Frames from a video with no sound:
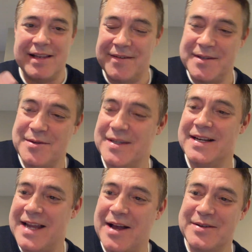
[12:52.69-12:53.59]
I love to use
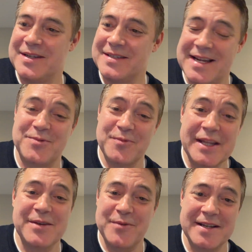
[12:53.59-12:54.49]
that analogy because that's
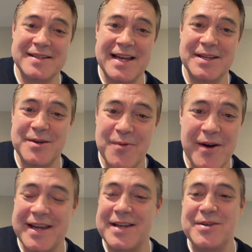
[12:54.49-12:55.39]
really what it's like. You
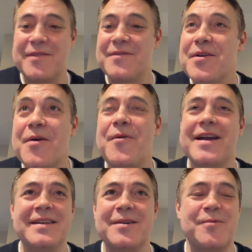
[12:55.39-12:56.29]
walk in, you have no
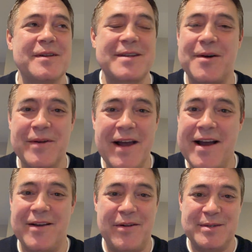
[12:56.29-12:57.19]
idea what's going
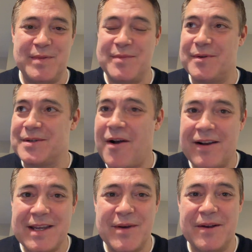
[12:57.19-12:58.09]
on. All these people are
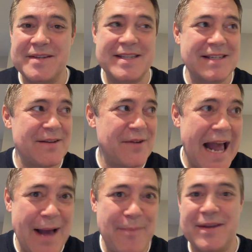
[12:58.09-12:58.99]
talking about all these things that have
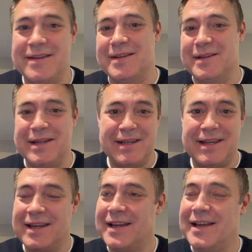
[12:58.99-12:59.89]
happened, and like
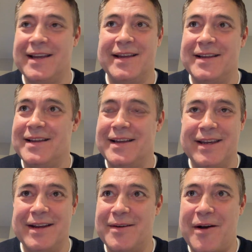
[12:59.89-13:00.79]

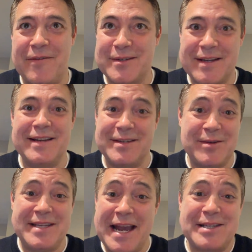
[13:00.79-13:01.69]
all of a sudden,
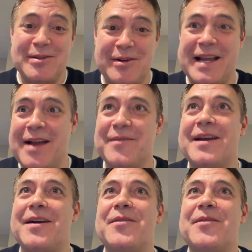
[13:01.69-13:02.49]
so it takes a long time. You're like,